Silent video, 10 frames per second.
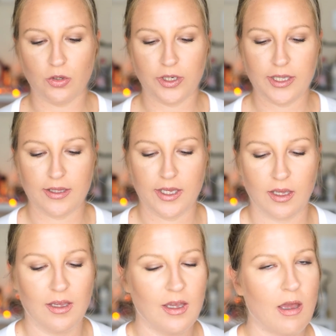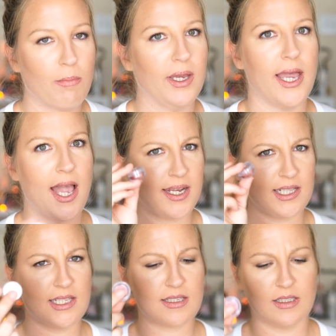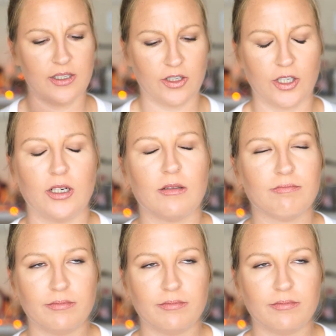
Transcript: or anything, but adding this glitter,